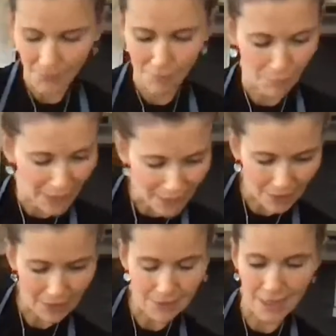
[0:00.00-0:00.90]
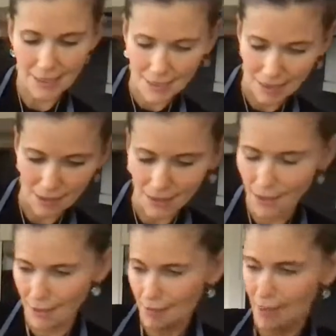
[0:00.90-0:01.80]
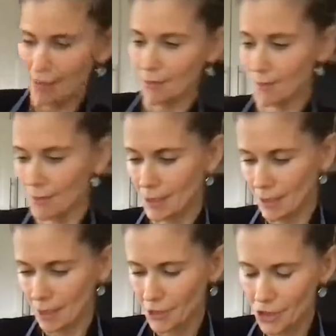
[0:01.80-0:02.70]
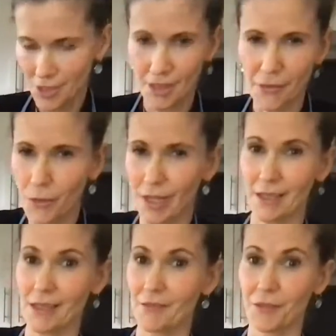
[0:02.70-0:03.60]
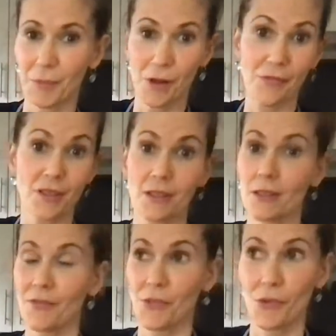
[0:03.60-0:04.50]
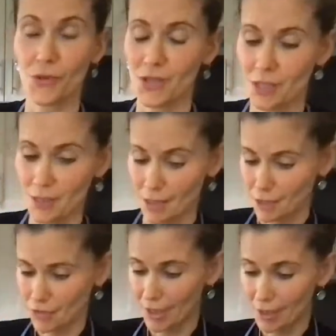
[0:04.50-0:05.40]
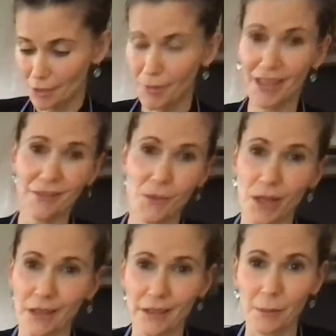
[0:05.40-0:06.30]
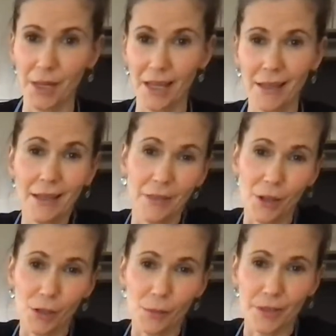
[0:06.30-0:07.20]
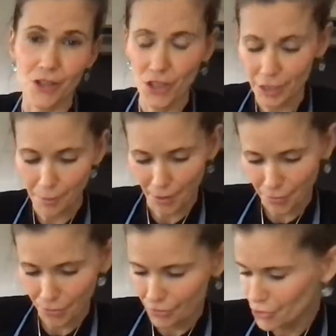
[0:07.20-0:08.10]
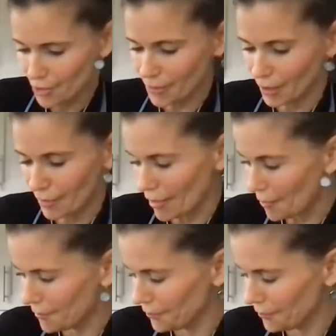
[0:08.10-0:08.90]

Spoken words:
make it, taste it, and then adjust. Everyone has different preferences for those seasonings, right? You might even want a little bit of heat in there, a little bit of chili pepper or something like that.